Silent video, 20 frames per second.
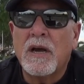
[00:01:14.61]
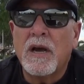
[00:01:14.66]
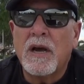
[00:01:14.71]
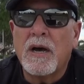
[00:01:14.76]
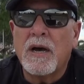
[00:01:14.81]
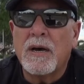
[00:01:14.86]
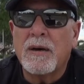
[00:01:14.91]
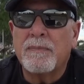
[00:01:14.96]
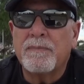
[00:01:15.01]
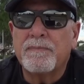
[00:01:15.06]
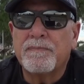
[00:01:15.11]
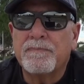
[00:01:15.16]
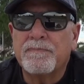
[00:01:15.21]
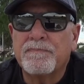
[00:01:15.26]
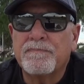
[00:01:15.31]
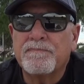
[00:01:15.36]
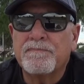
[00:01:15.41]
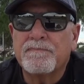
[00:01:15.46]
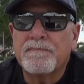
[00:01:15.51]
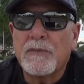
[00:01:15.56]

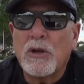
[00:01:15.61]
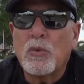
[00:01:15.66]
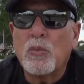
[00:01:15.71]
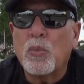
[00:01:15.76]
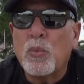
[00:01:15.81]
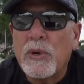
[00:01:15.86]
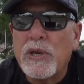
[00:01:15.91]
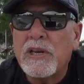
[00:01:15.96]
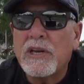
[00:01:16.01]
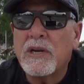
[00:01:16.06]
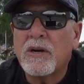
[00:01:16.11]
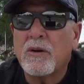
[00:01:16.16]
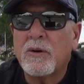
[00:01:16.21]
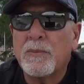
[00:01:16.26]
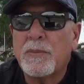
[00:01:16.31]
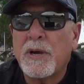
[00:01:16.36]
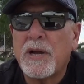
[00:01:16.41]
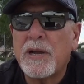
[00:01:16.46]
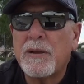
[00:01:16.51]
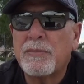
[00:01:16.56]
reading our
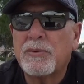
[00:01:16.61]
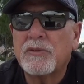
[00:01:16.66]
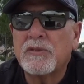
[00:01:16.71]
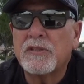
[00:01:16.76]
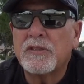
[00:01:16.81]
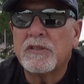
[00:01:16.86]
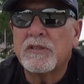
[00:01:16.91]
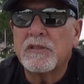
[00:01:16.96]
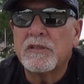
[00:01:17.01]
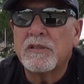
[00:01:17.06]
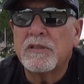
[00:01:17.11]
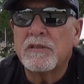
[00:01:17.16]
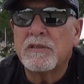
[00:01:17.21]
Bibles